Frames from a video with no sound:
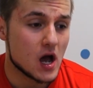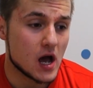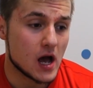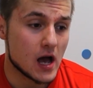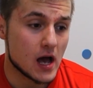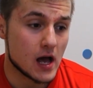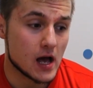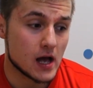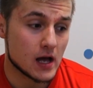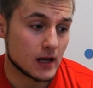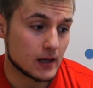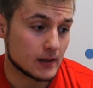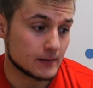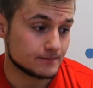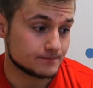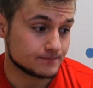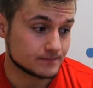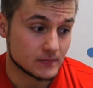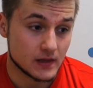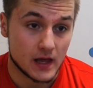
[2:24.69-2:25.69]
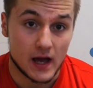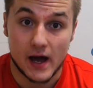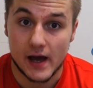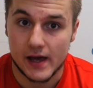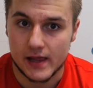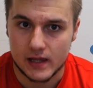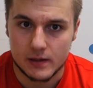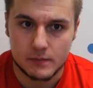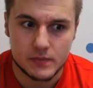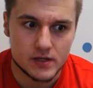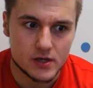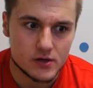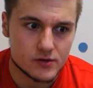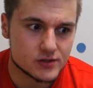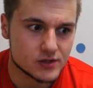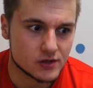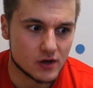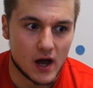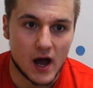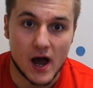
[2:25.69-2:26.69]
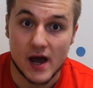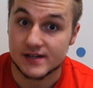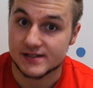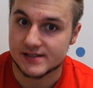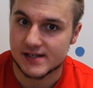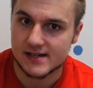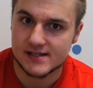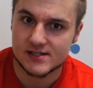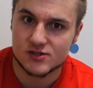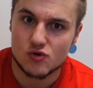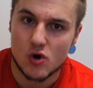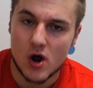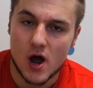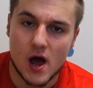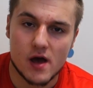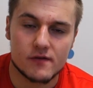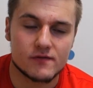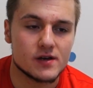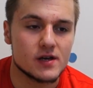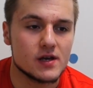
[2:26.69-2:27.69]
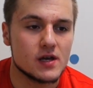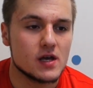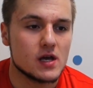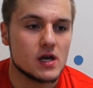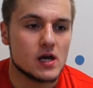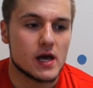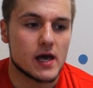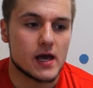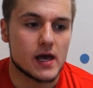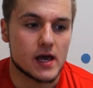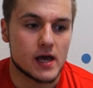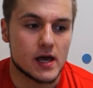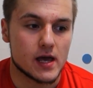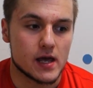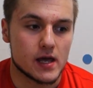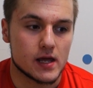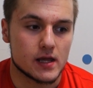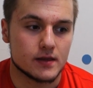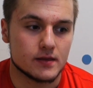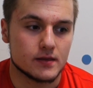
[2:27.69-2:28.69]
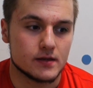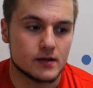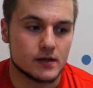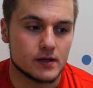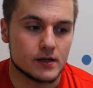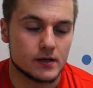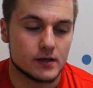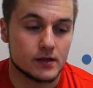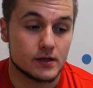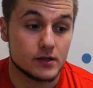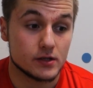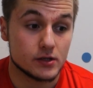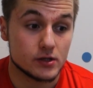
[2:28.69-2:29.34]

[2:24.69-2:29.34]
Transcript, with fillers: um, high libido, so high sex drive, and uh,